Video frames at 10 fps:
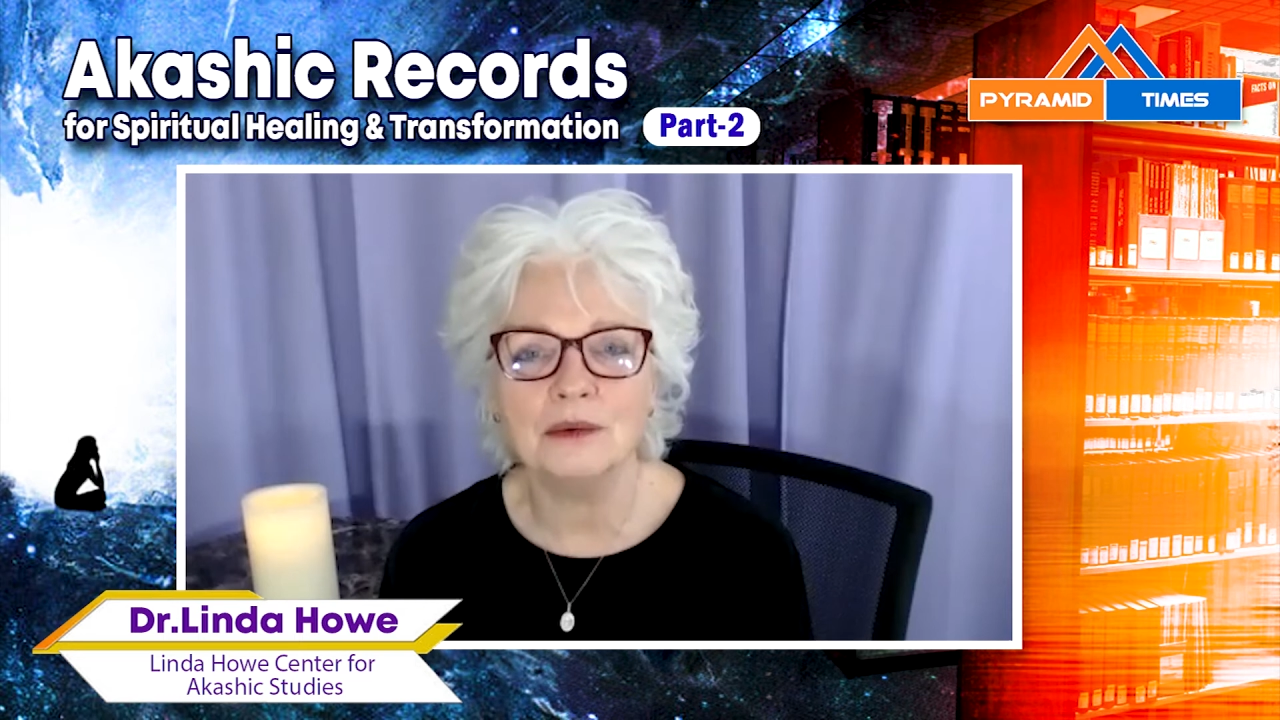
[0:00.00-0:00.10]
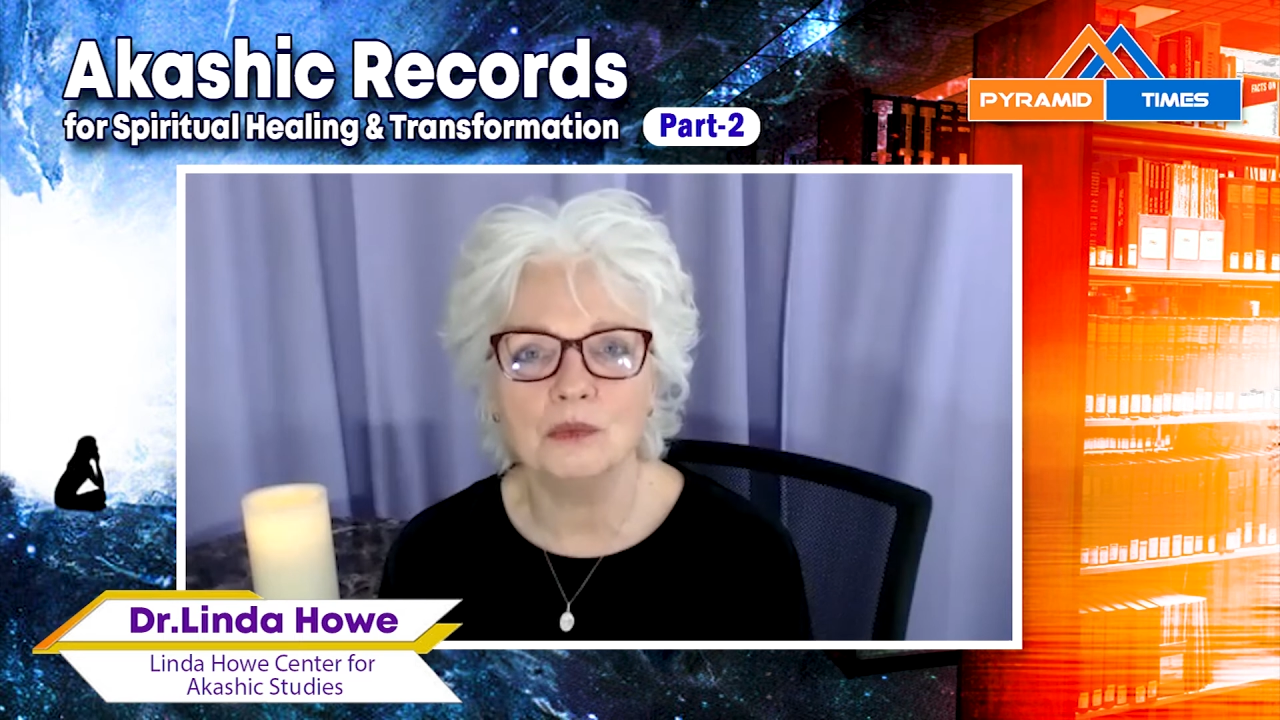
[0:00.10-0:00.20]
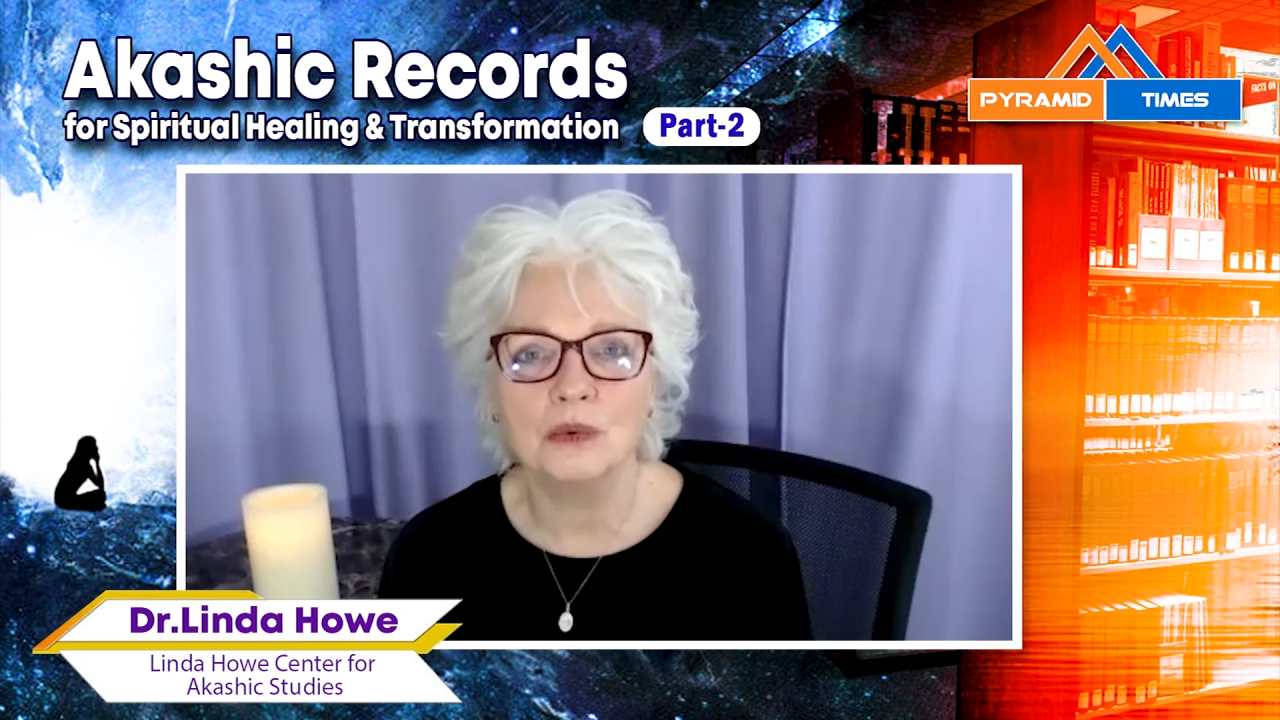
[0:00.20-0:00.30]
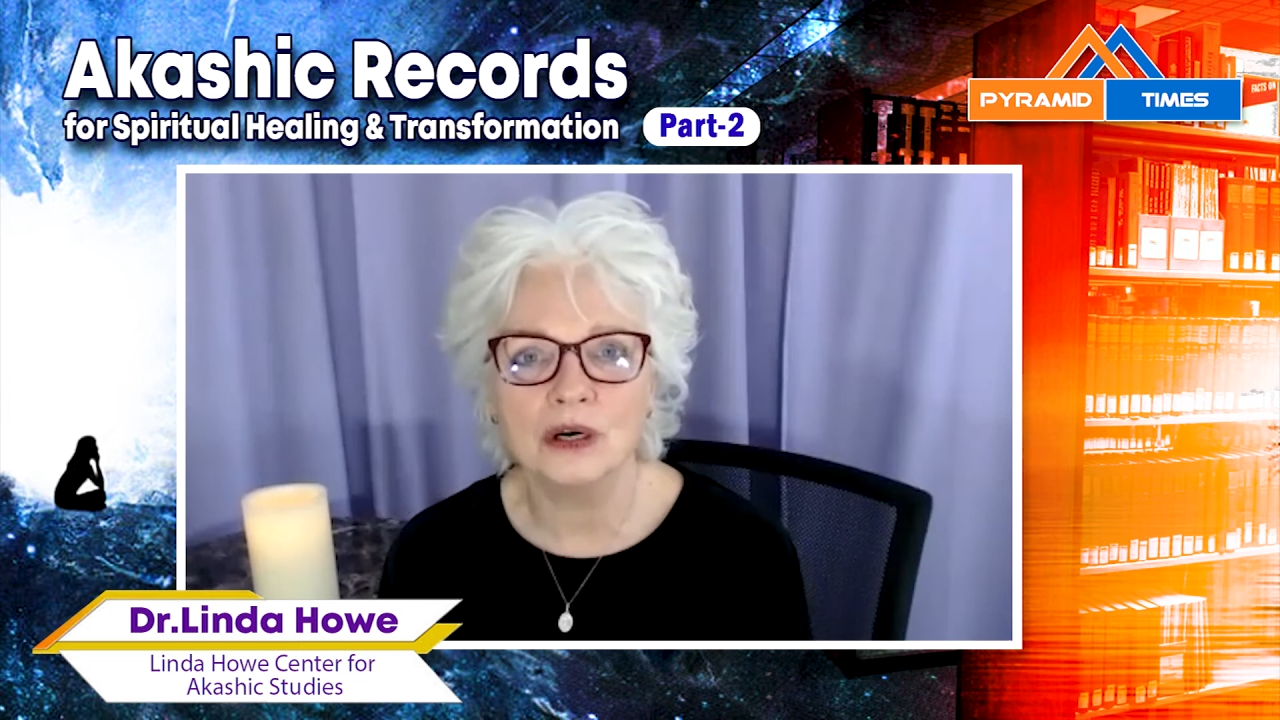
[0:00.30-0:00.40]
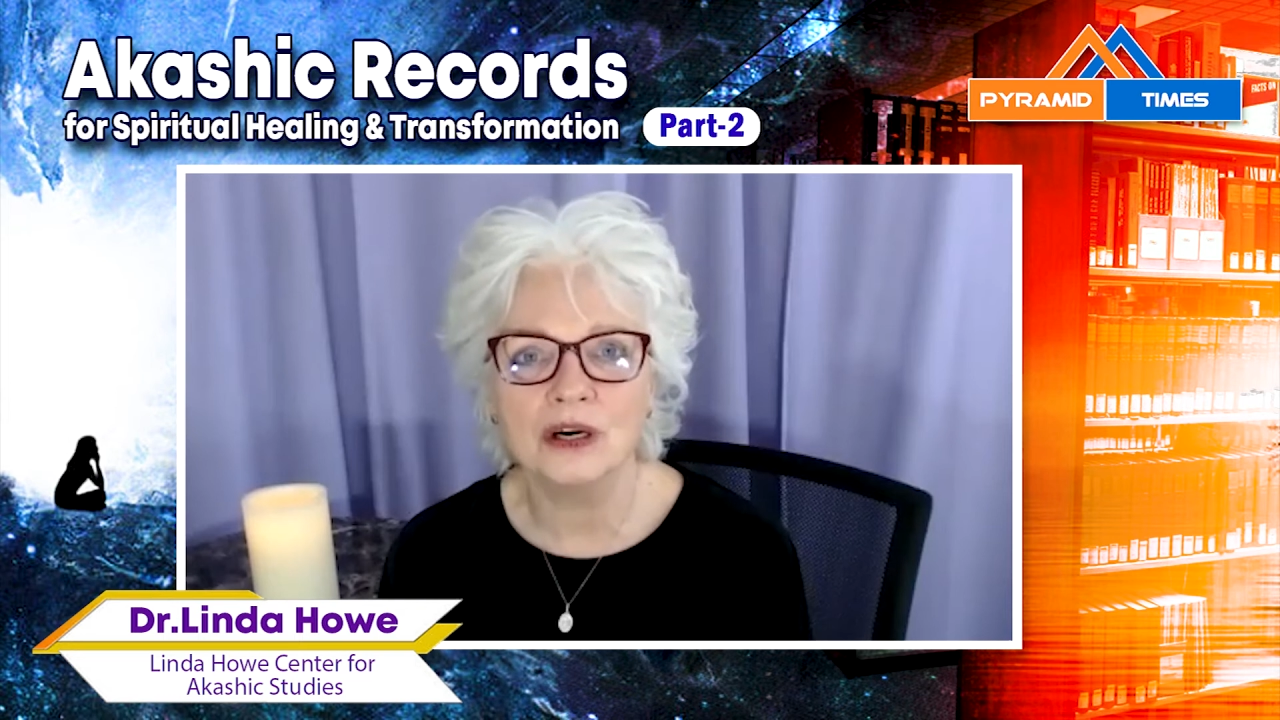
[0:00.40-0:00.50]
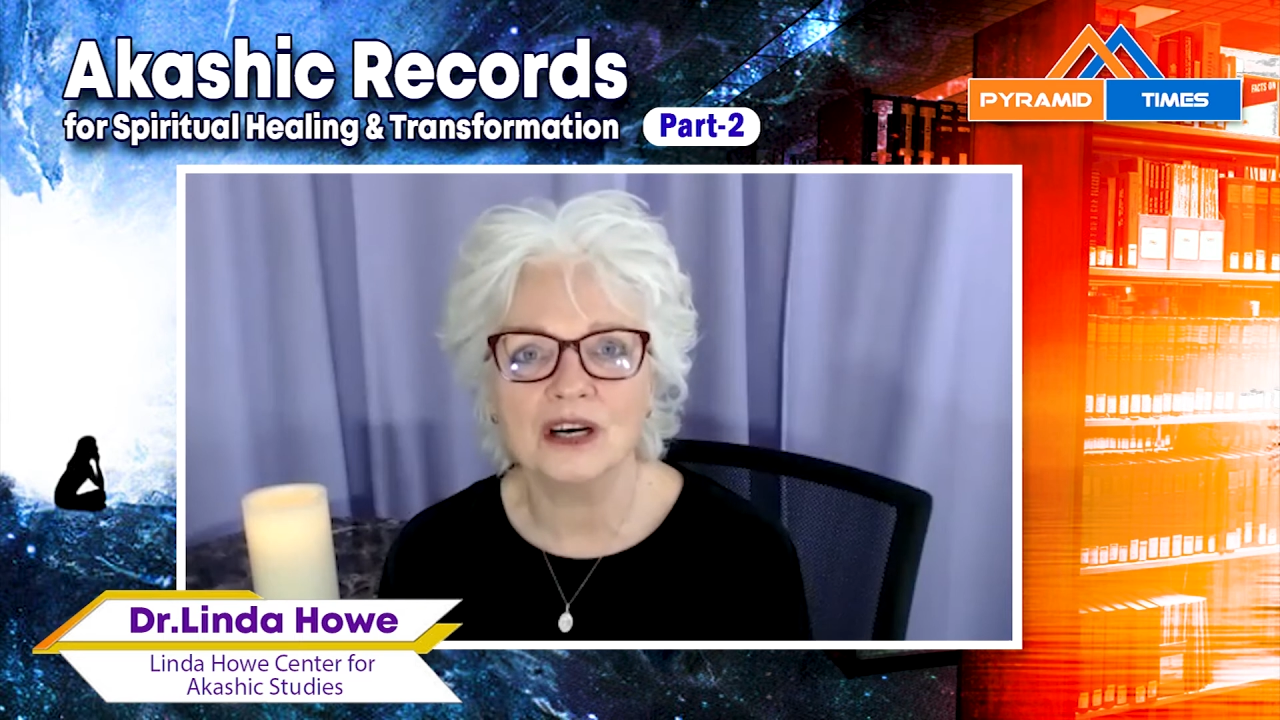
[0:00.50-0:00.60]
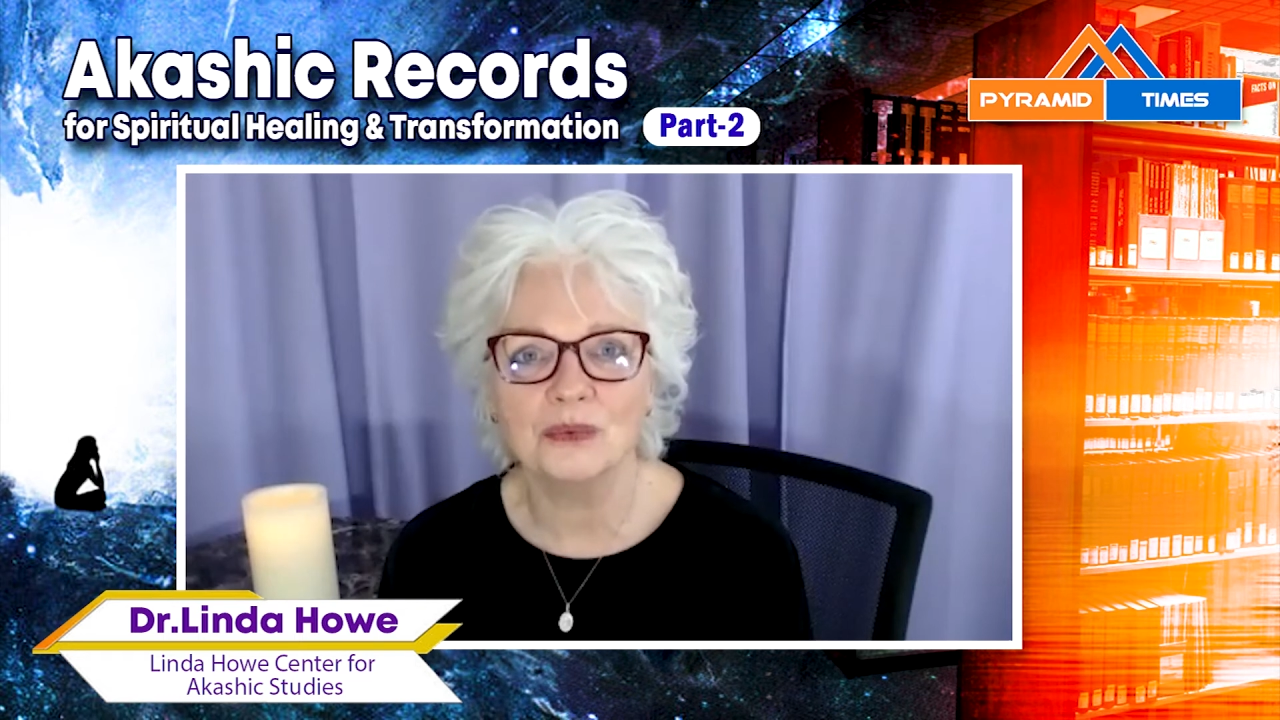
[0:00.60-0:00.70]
work